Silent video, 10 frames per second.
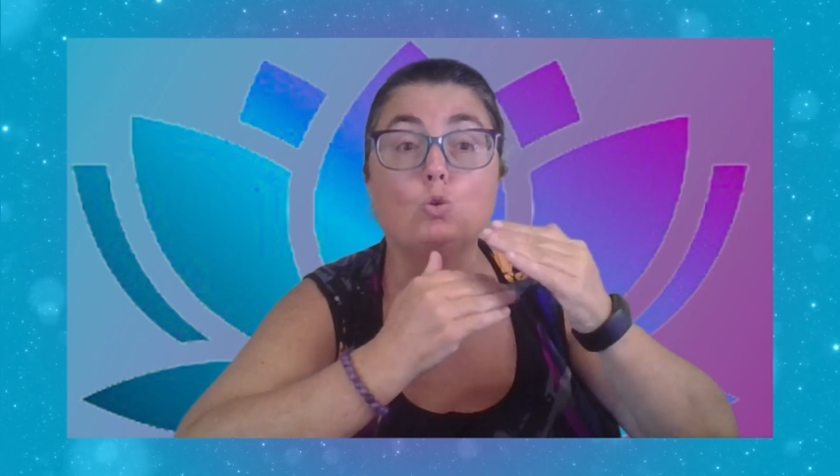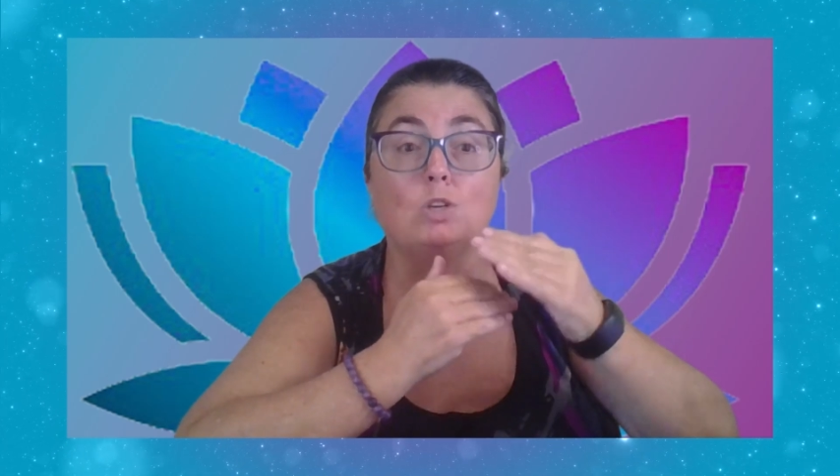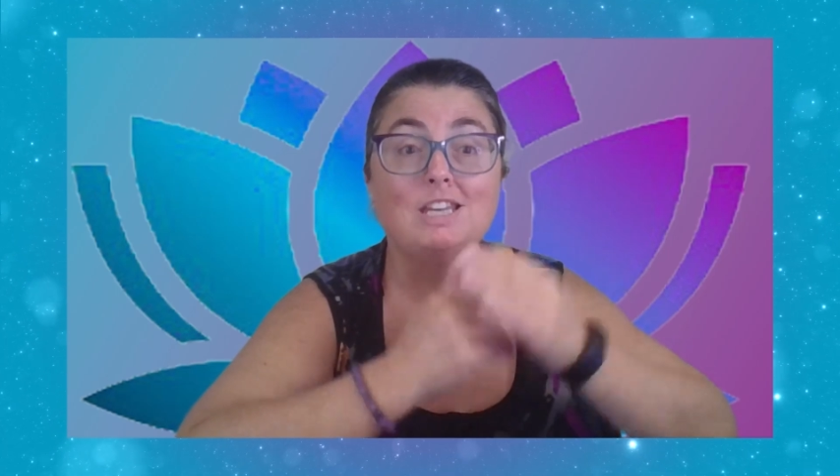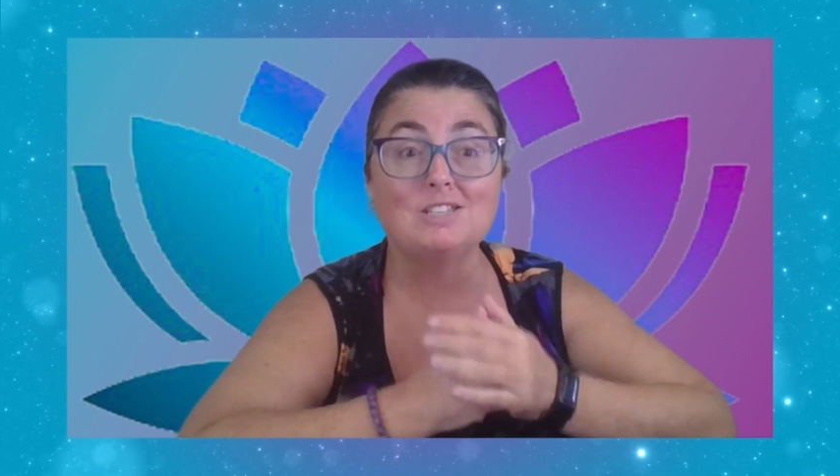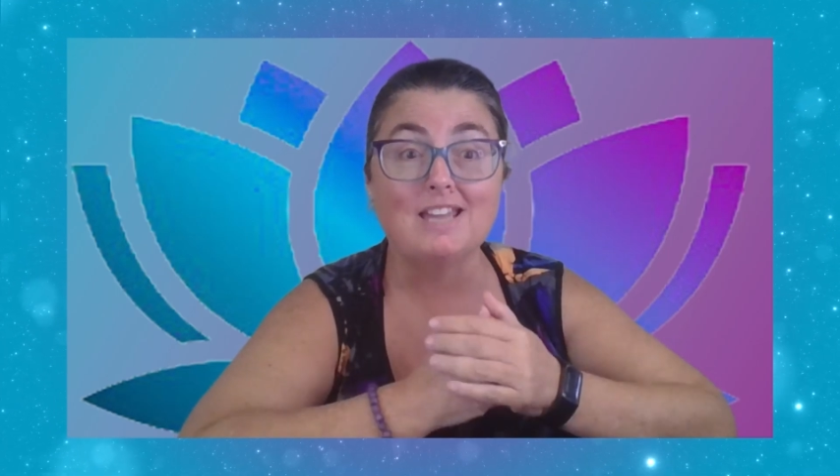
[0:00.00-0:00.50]
you
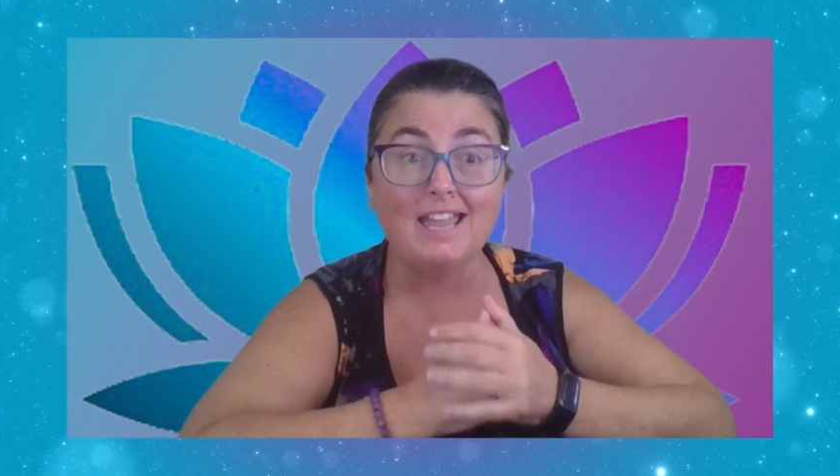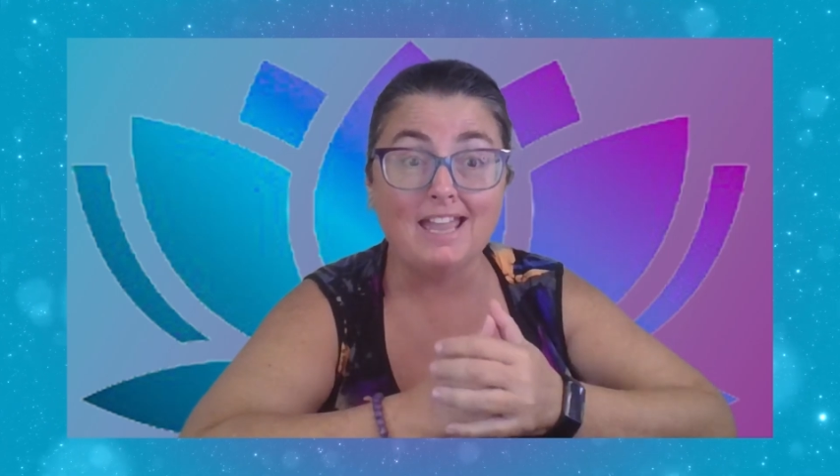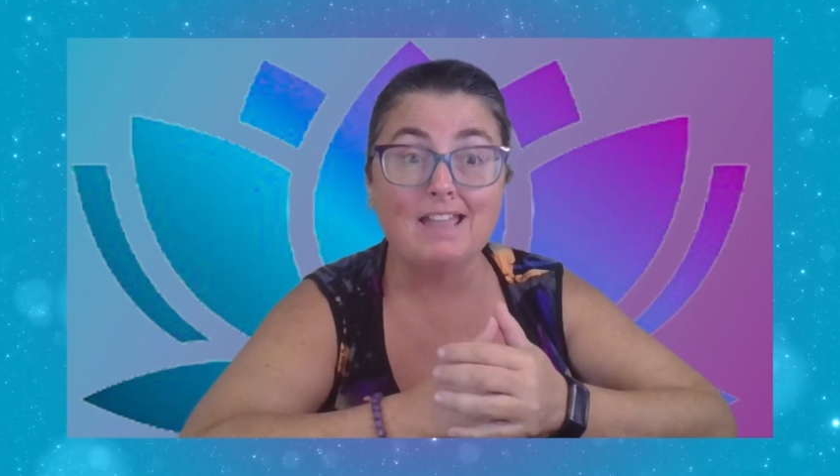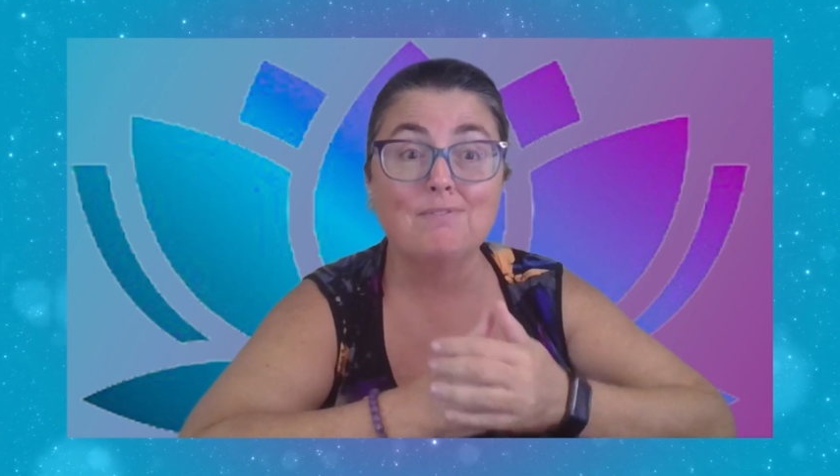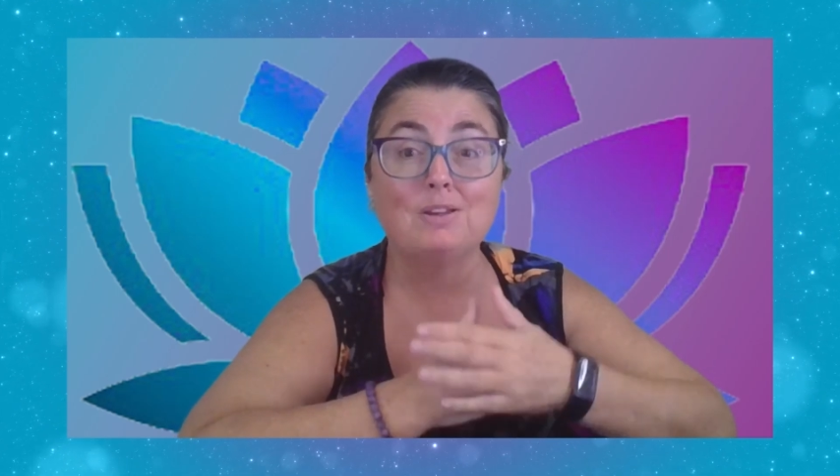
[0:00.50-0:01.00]
need to
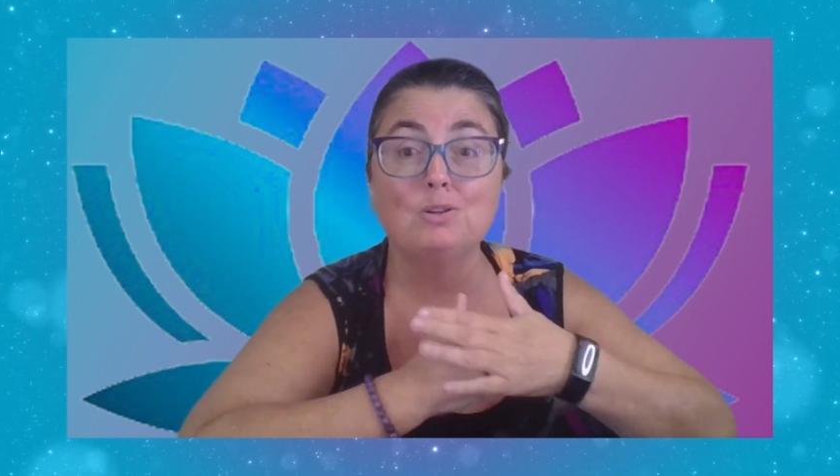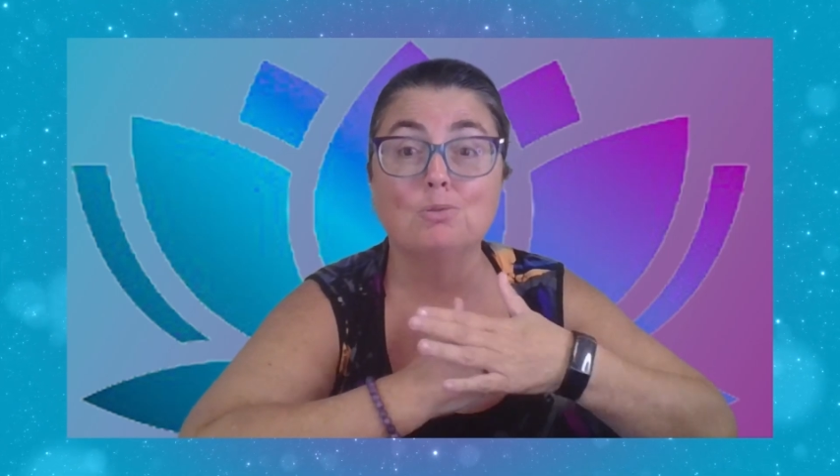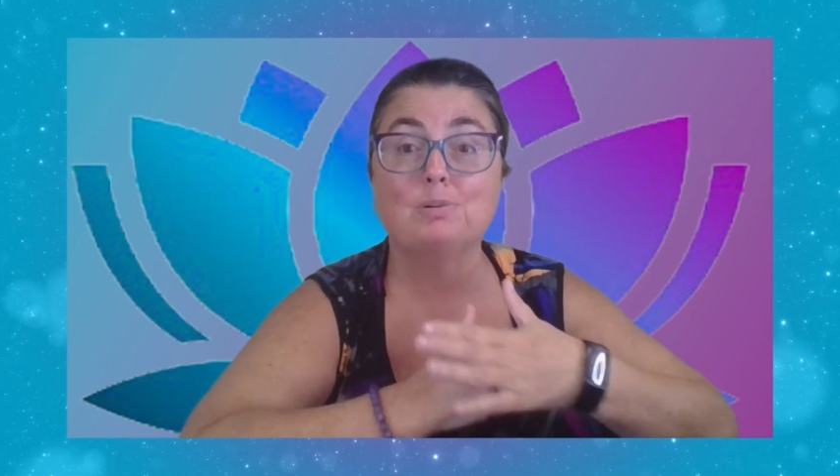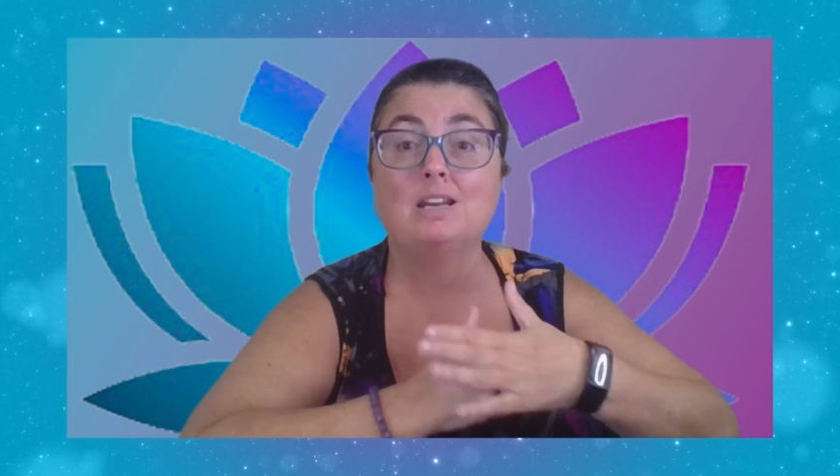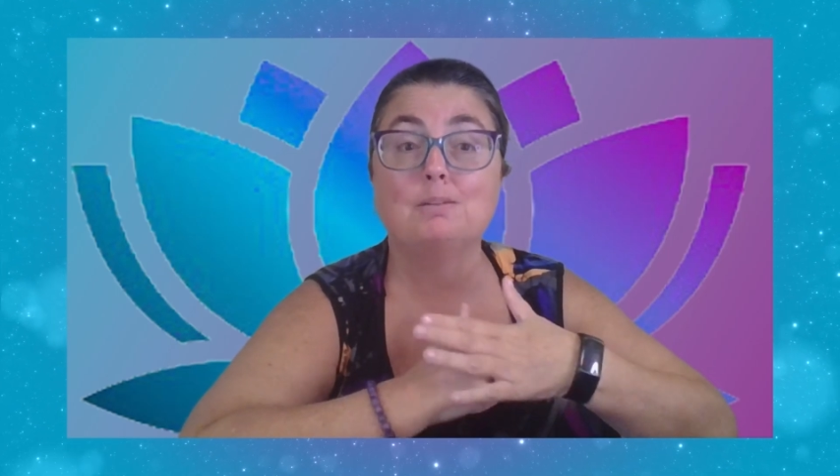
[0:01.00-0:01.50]
have
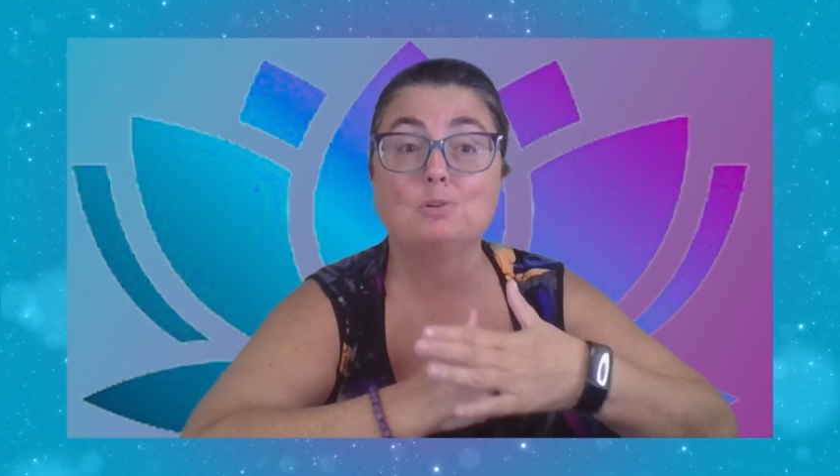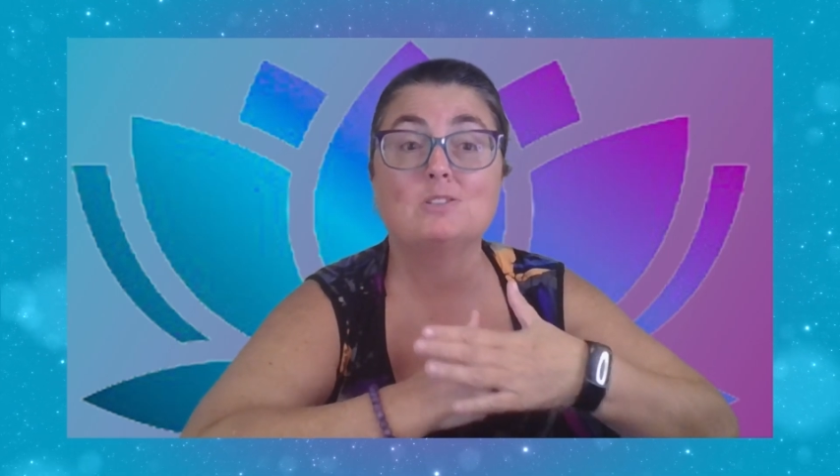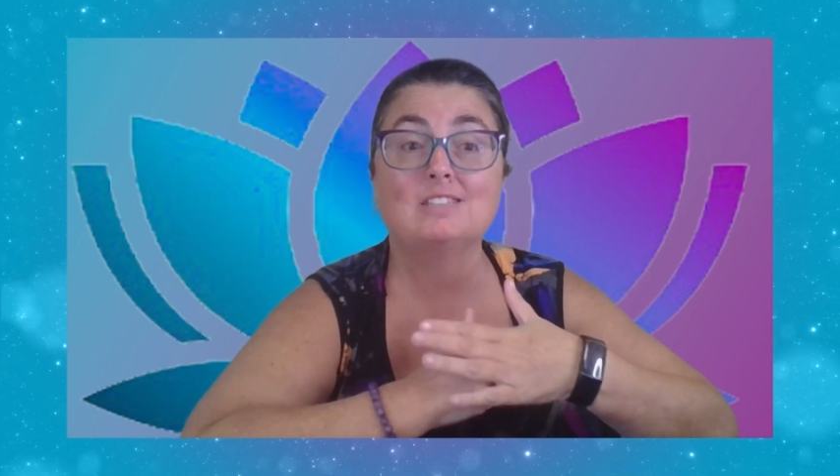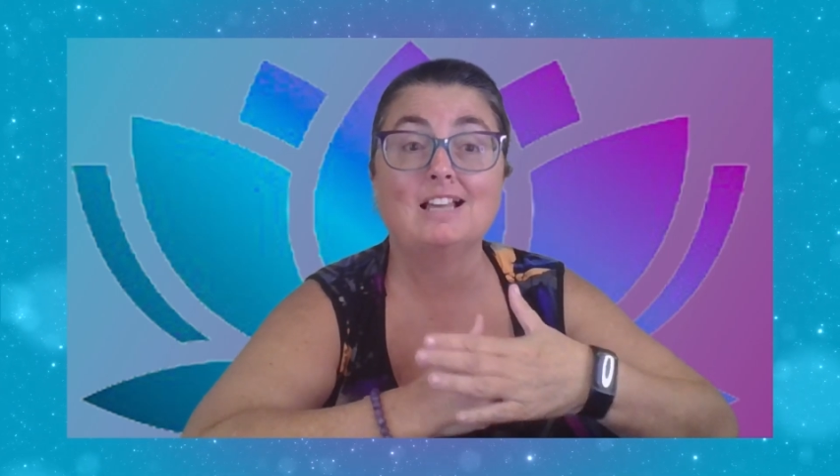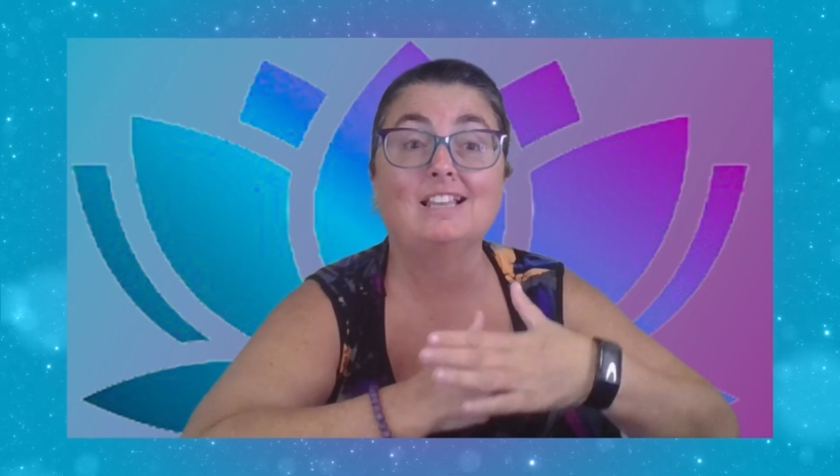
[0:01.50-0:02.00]
your brand
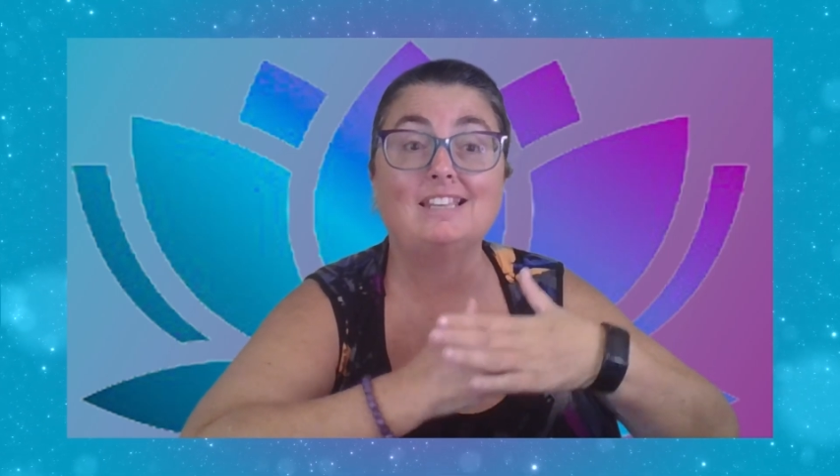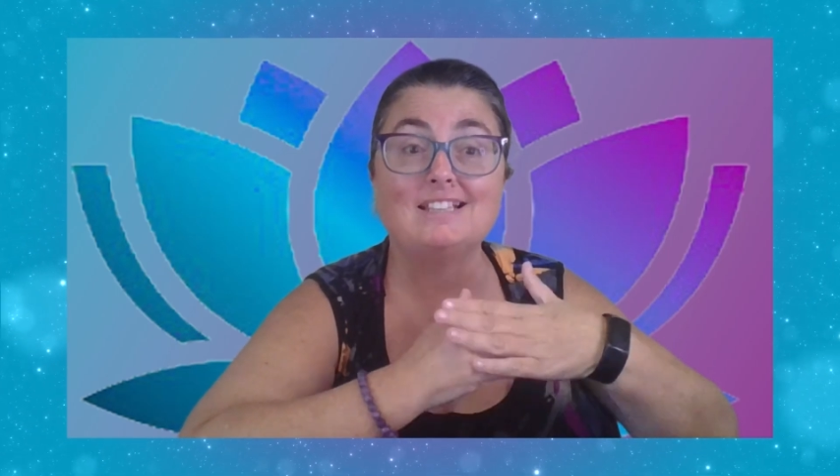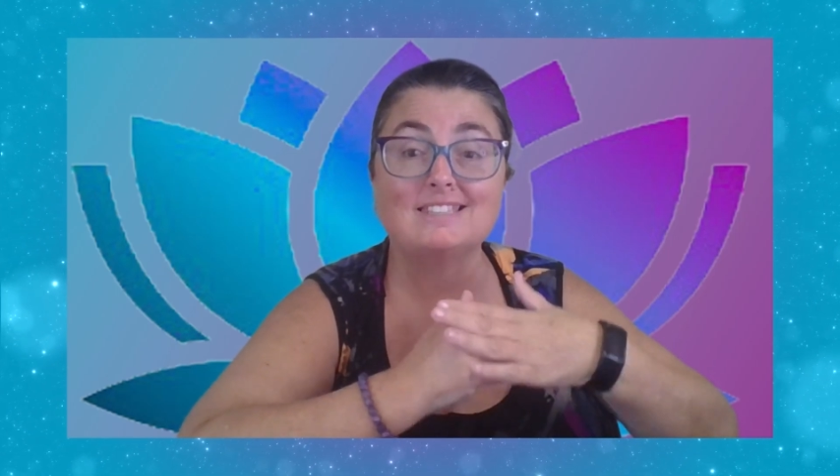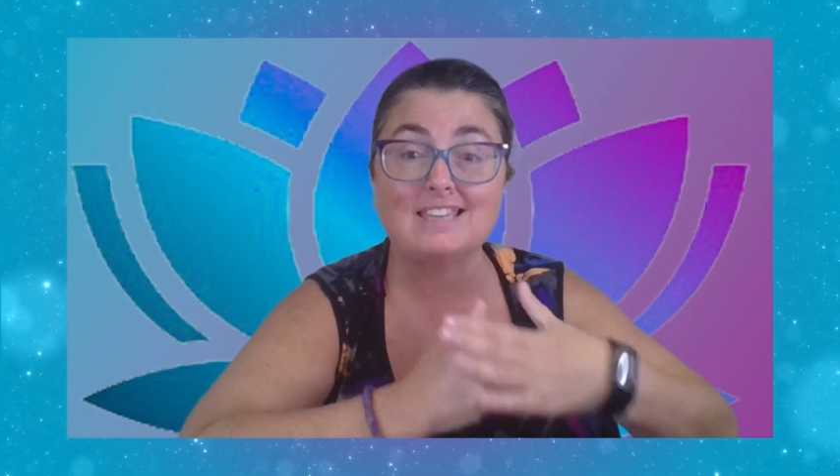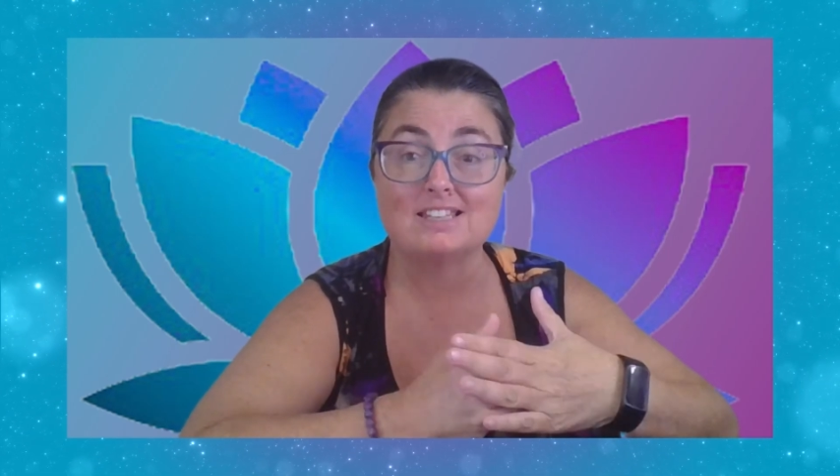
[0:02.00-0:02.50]

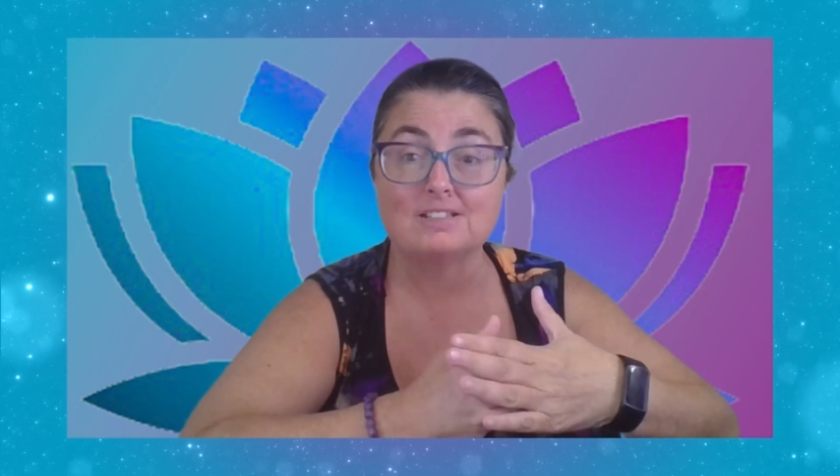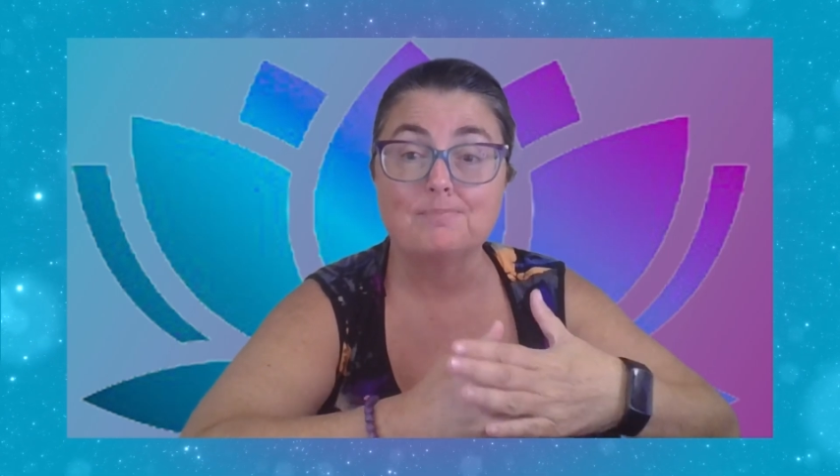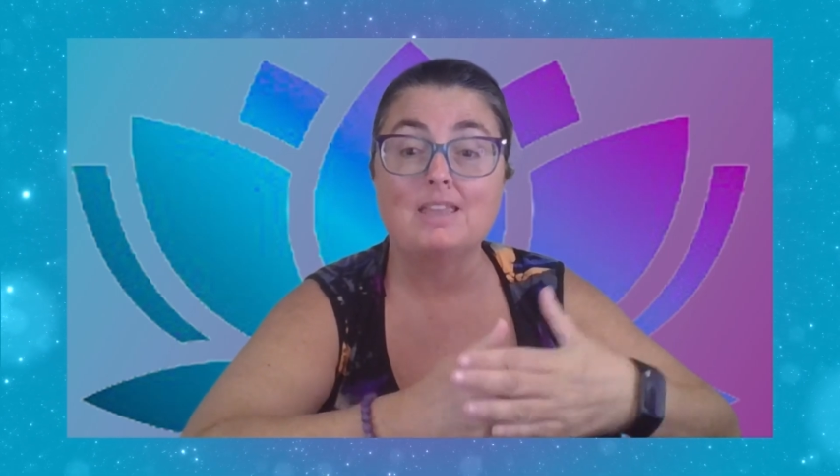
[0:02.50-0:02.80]
personality set.